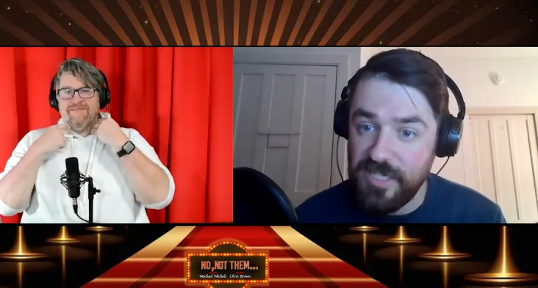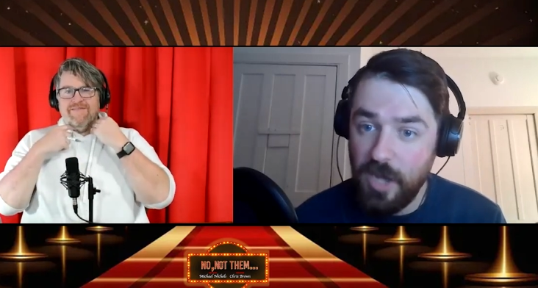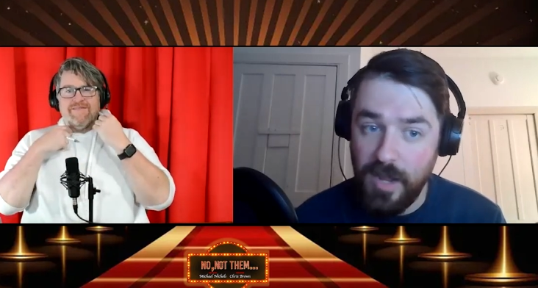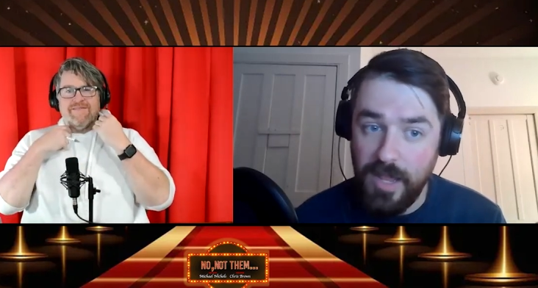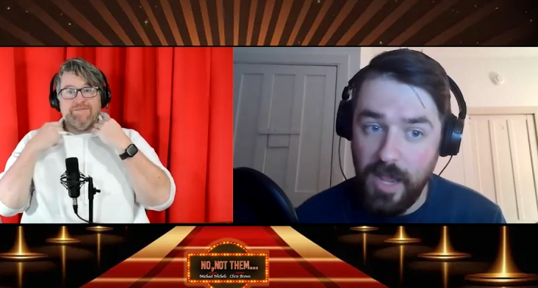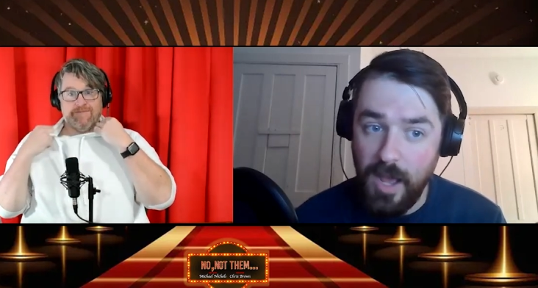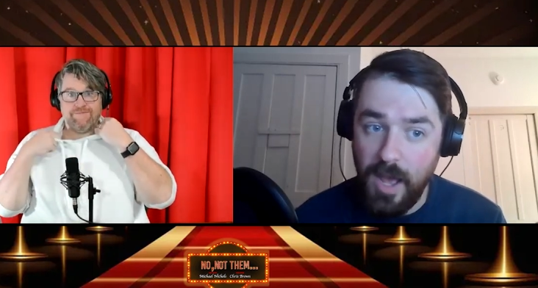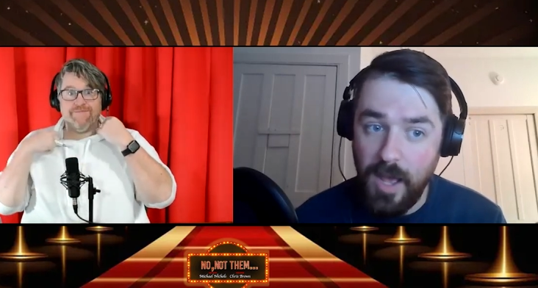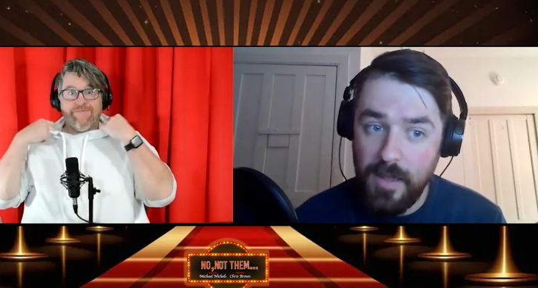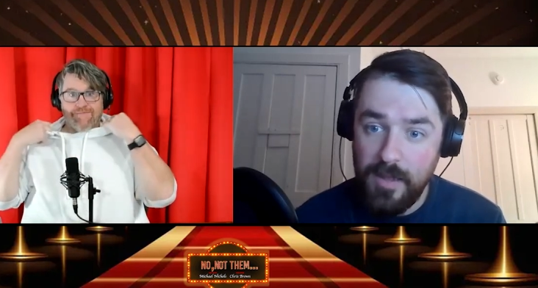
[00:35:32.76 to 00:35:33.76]
Speaker 1: Talking
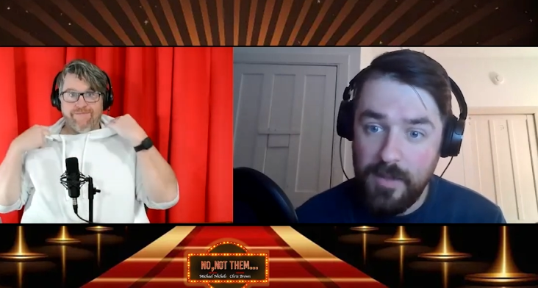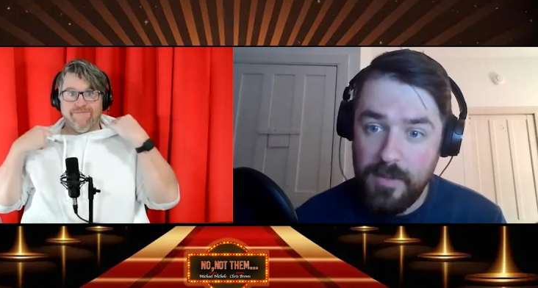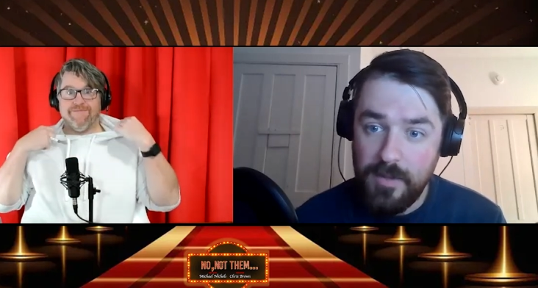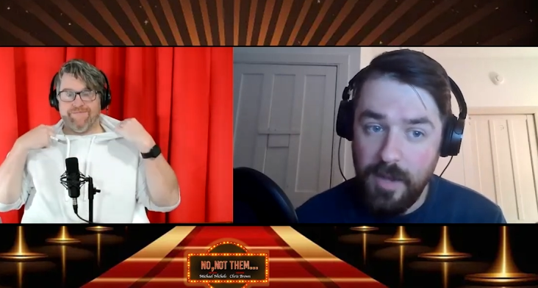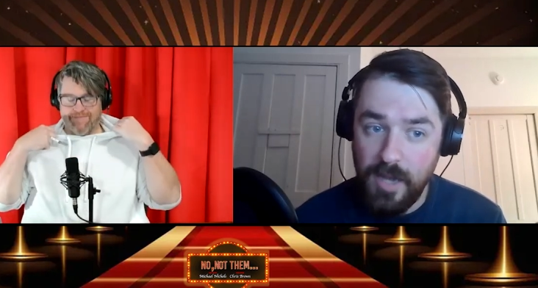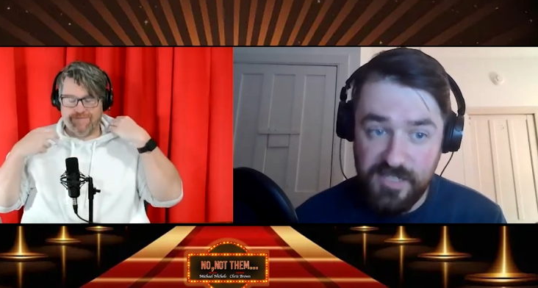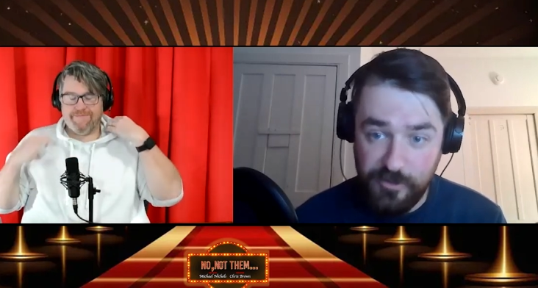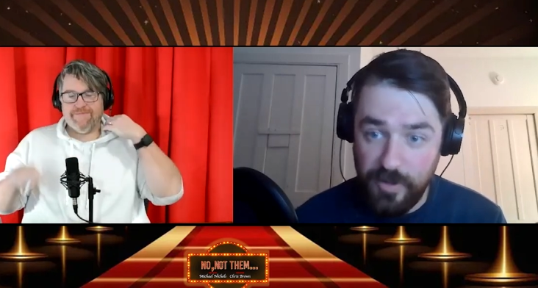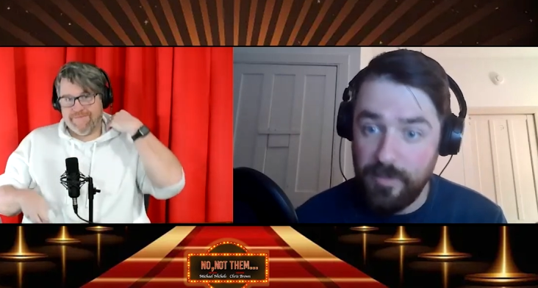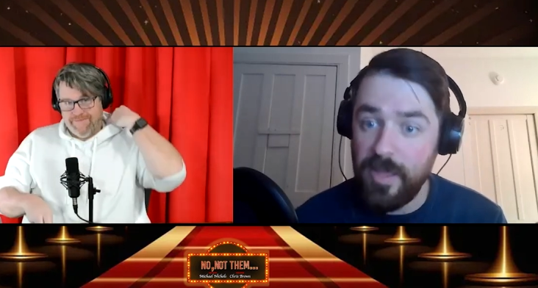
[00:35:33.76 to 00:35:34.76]
got: a
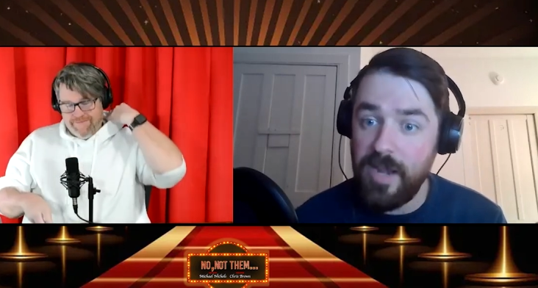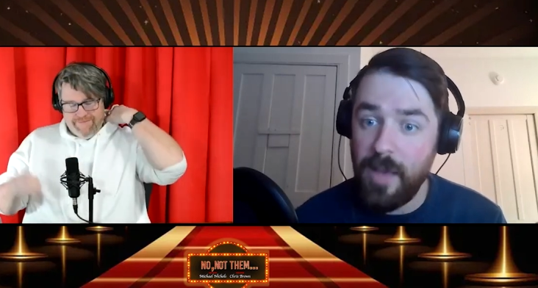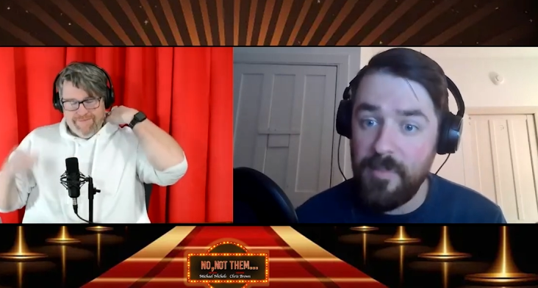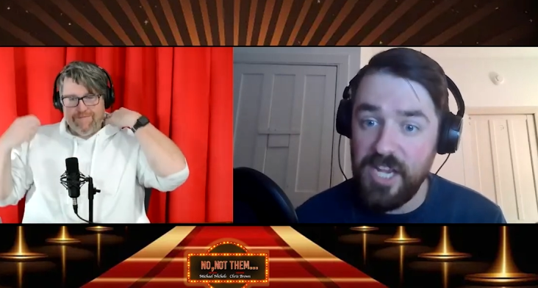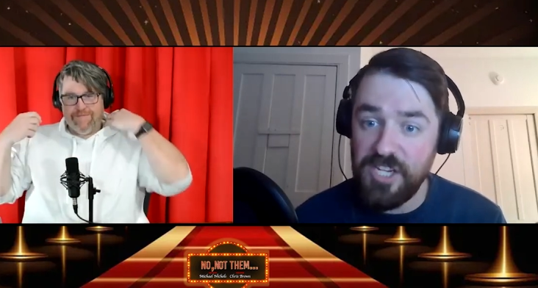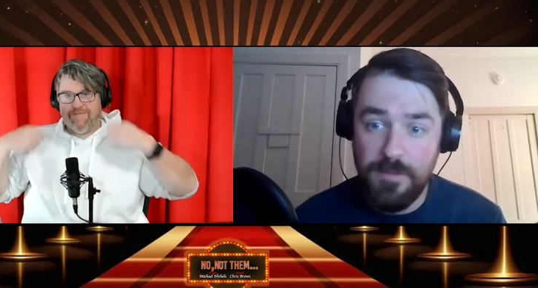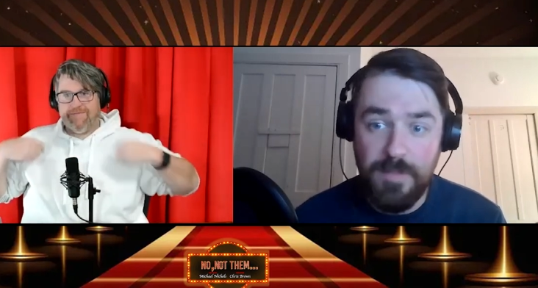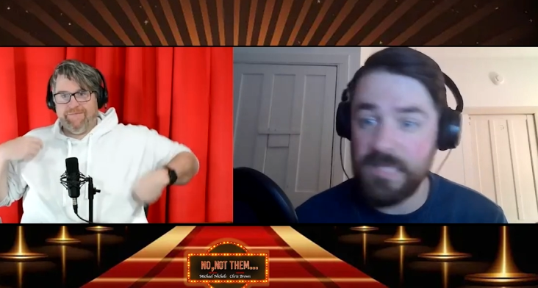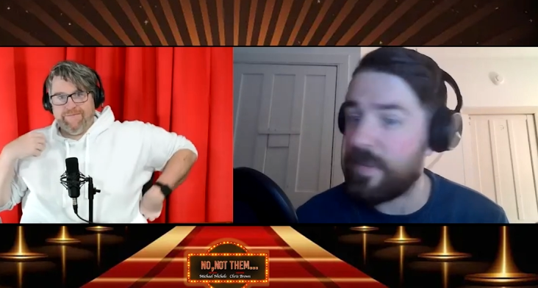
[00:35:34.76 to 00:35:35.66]
screenplay nomination, Best